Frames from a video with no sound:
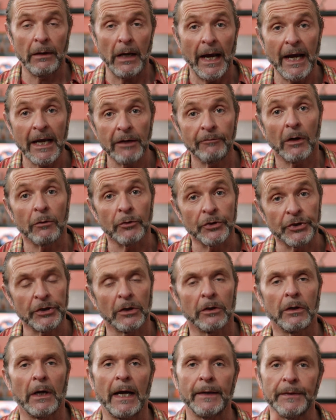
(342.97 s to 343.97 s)
A-roll
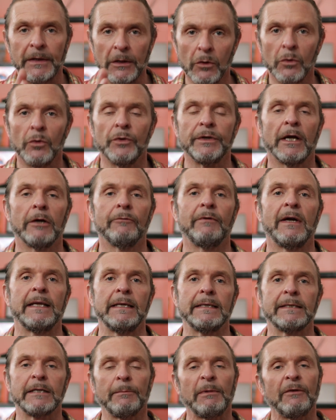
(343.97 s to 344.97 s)
shot and the audio
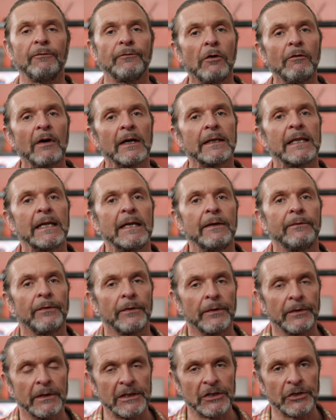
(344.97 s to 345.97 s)
ready. So before I leave
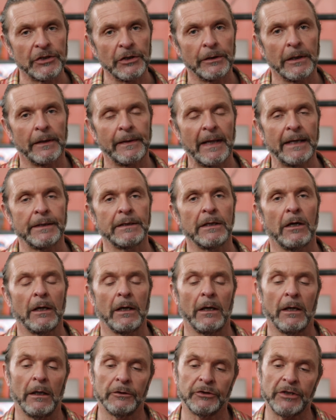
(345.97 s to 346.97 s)
the studio that
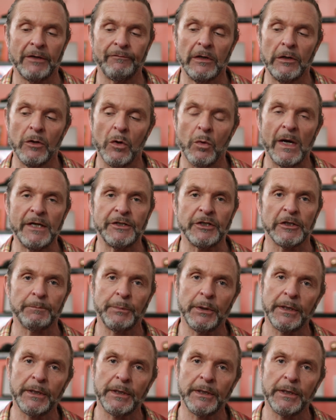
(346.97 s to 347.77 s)
night, I'll generally always just